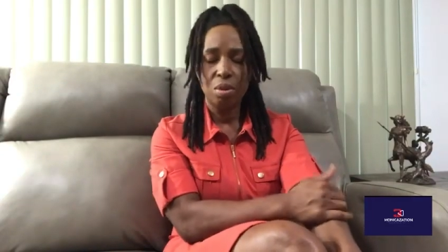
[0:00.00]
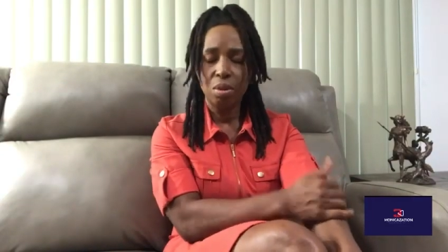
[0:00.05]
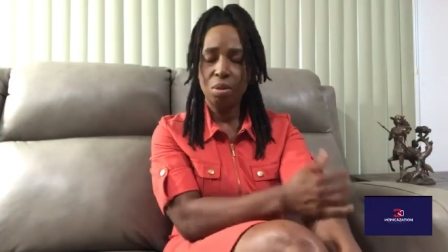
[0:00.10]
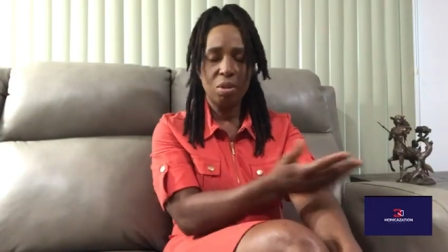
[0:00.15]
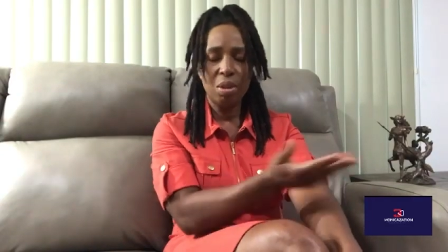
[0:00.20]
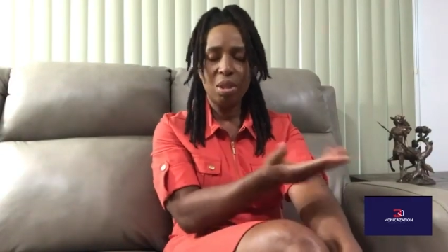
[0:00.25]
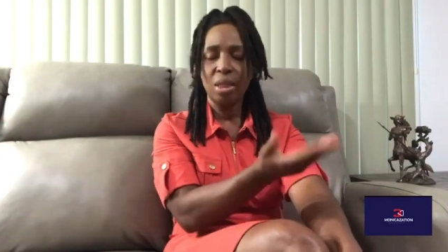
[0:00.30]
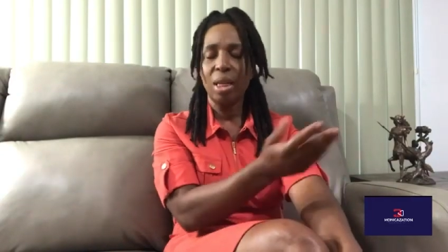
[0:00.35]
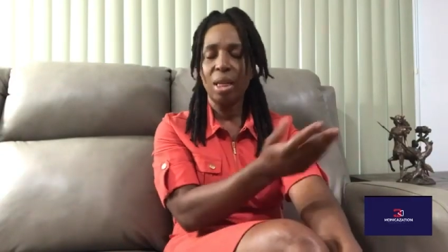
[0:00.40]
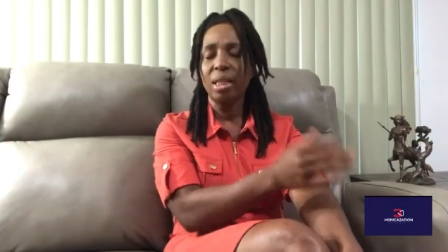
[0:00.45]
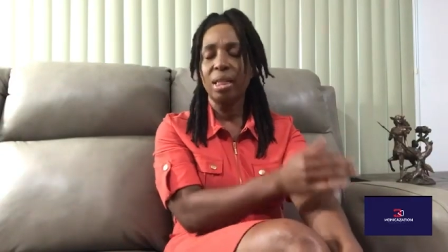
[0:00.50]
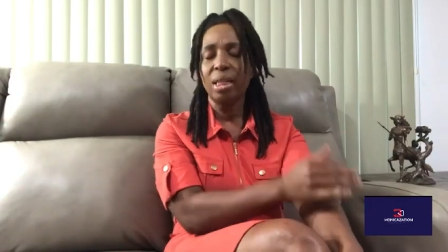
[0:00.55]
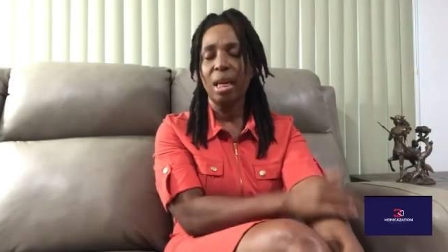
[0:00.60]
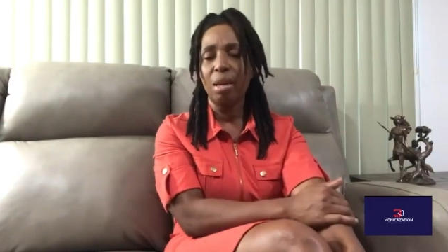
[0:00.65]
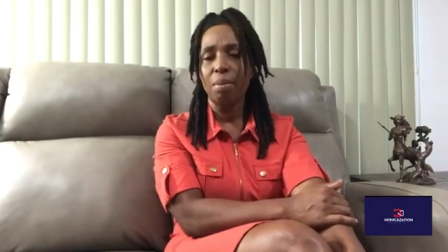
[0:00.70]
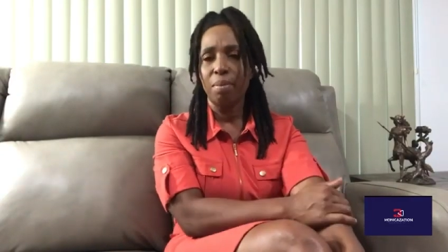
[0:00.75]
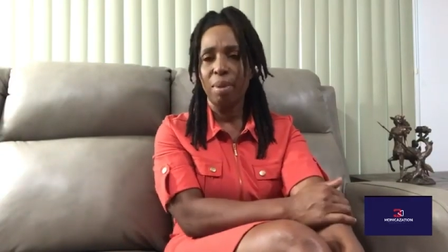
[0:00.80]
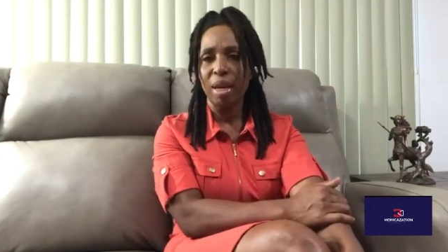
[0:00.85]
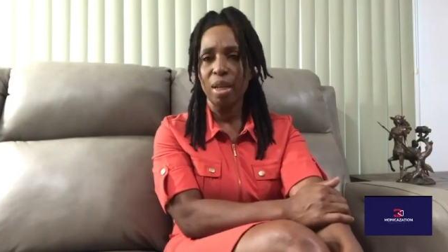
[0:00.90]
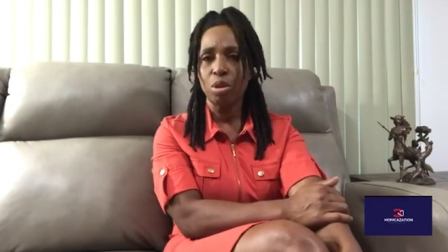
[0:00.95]
we started
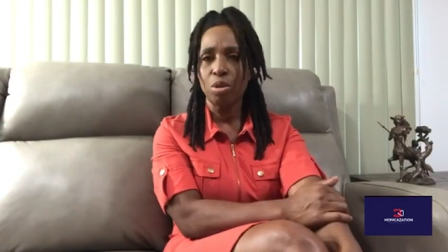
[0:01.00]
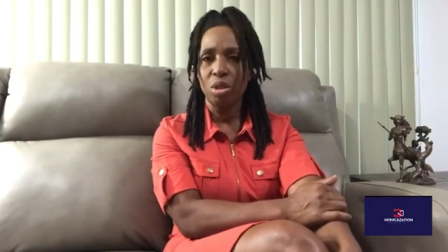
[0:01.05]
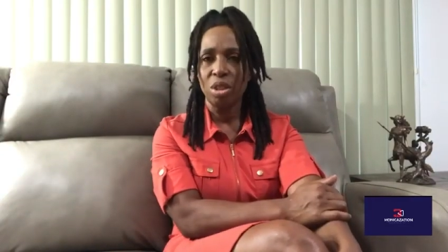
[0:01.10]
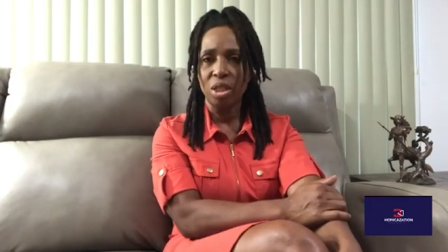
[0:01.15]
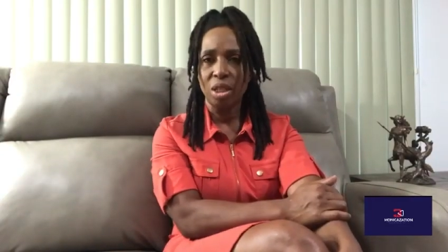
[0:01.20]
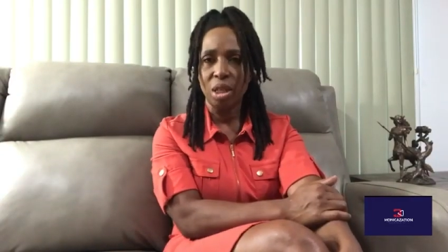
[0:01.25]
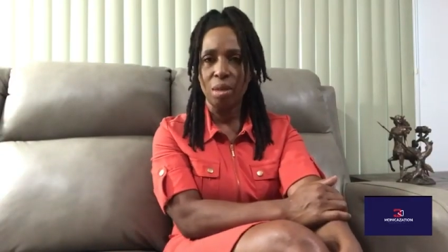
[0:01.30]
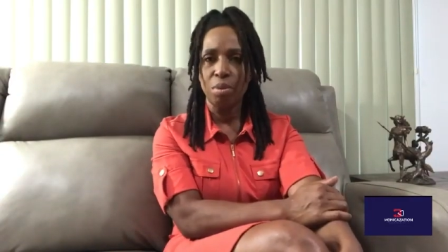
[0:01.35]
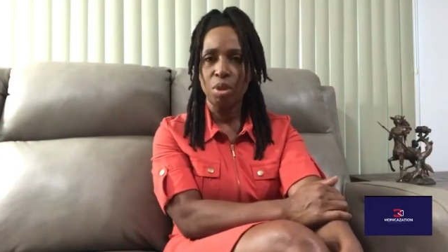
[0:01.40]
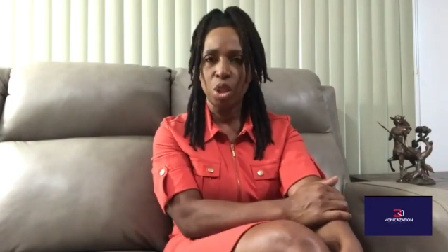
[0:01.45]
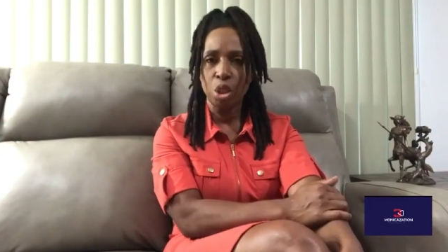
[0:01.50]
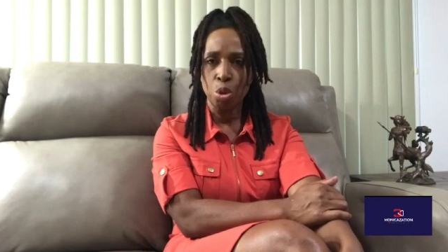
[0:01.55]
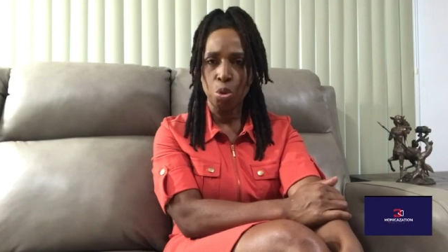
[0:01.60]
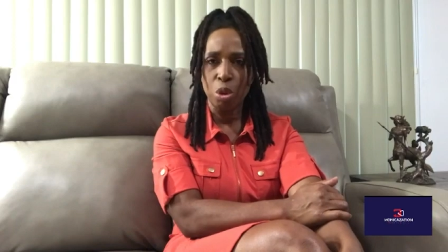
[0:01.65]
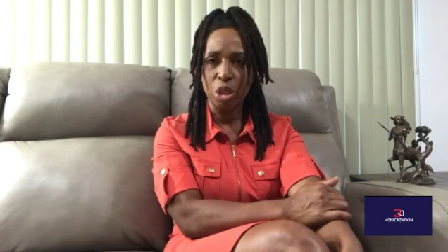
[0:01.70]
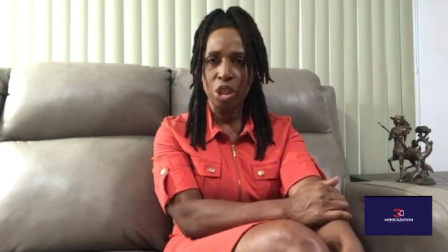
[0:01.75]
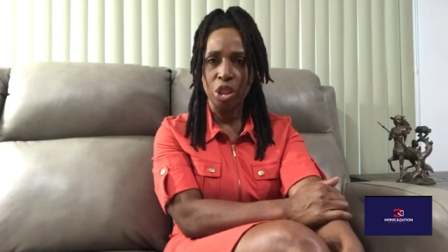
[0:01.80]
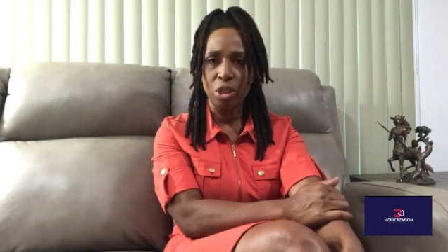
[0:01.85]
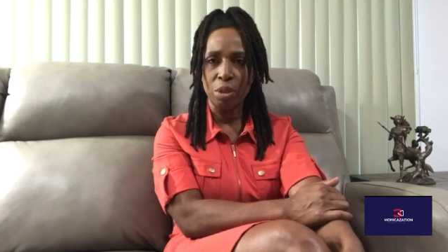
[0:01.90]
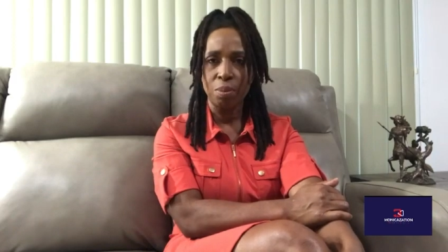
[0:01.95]
getting back to the same
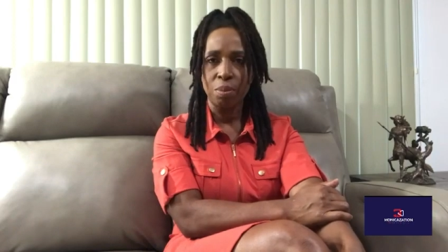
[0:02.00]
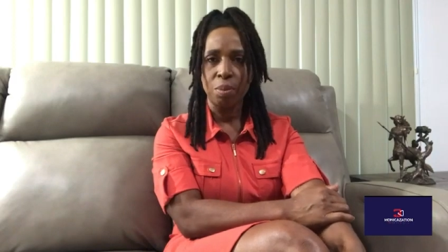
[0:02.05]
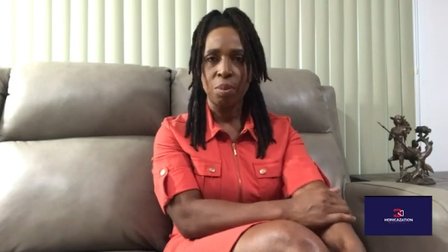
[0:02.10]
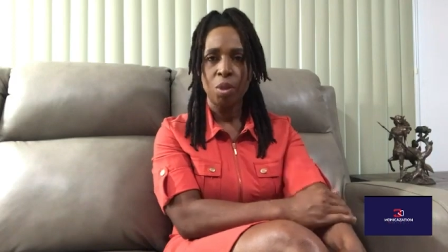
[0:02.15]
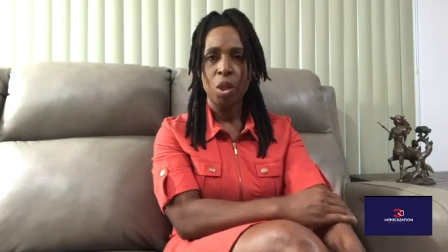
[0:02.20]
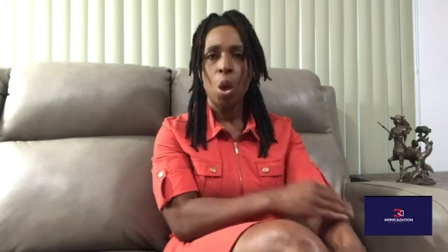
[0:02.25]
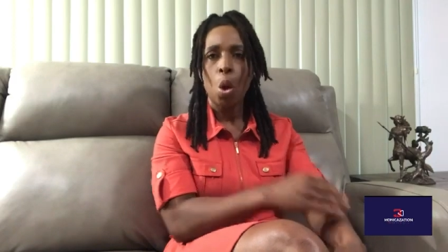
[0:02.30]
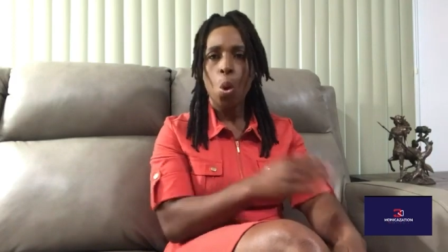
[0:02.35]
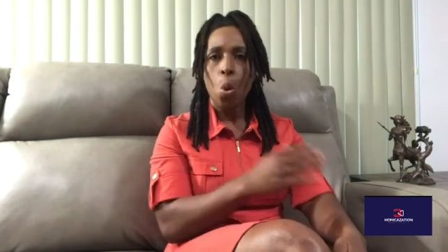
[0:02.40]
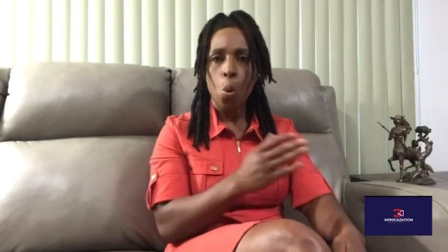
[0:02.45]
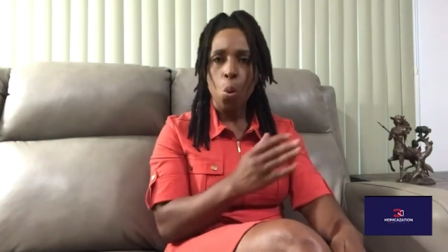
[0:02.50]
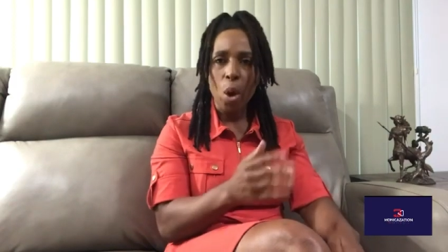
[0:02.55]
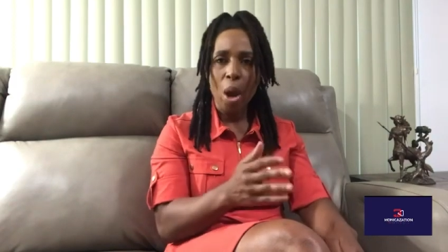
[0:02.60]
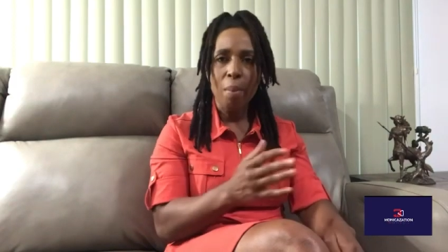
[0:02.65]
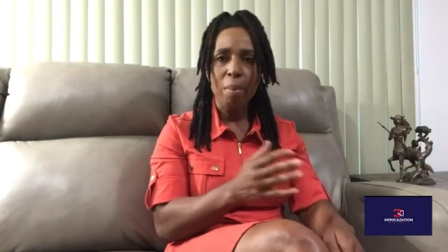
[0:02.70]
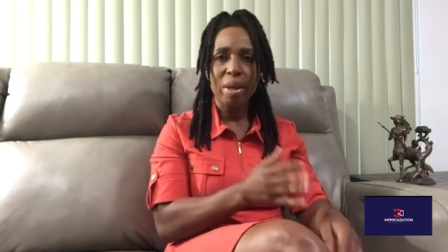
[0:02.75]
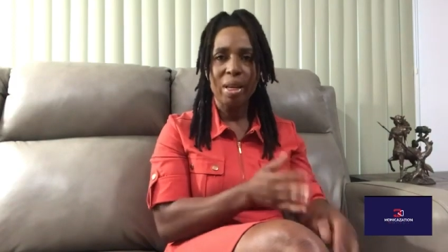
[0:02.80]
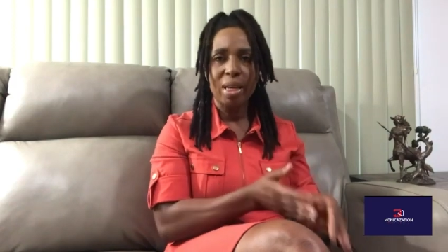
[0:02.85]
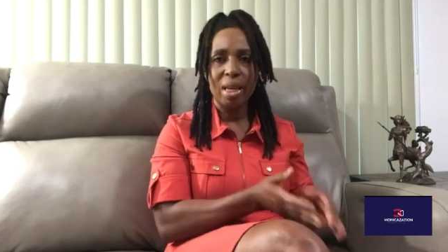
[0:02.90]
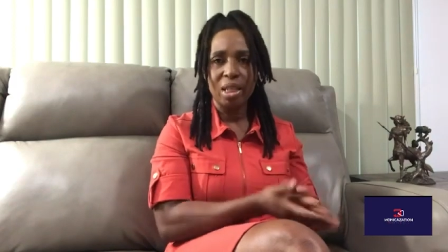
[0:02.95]
situation. Where
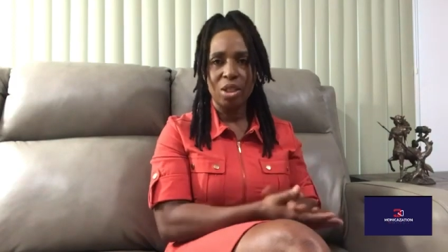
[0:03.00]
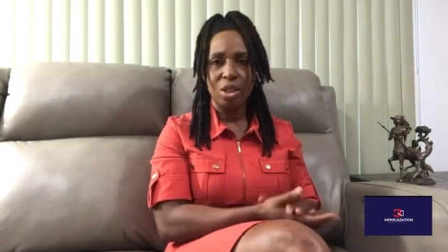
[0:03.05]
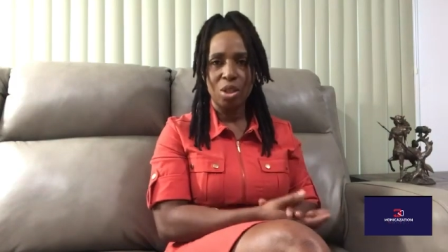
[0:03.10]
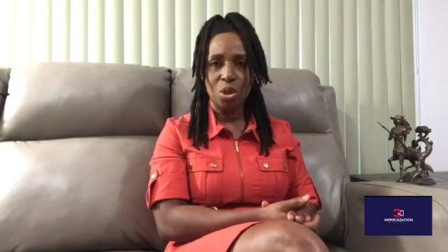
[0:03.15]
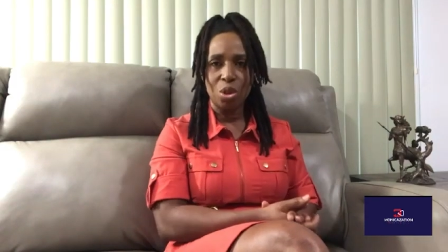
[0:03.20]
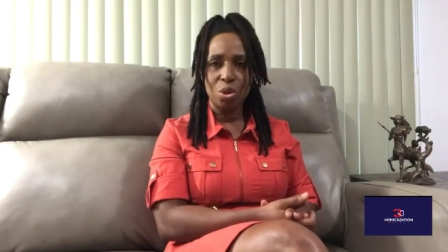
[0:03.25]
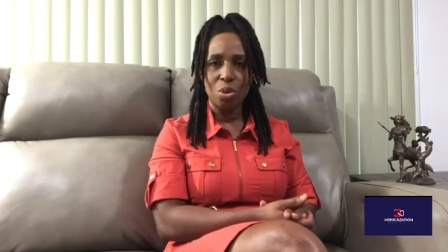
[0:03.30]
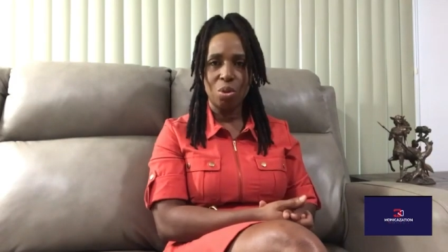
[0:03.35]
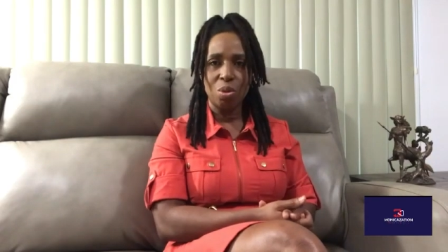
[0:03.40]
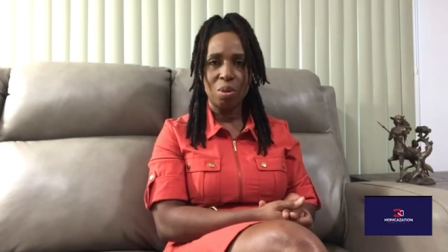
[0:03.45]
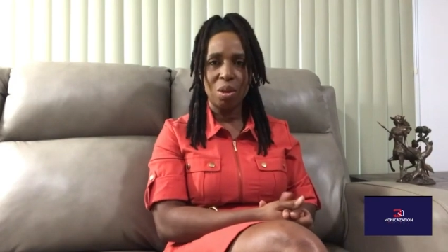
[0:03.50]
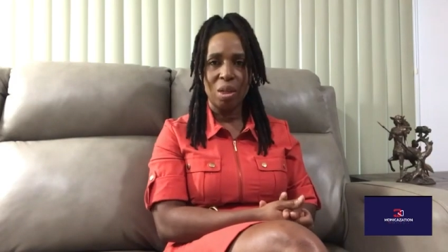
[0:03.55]
am I getting to?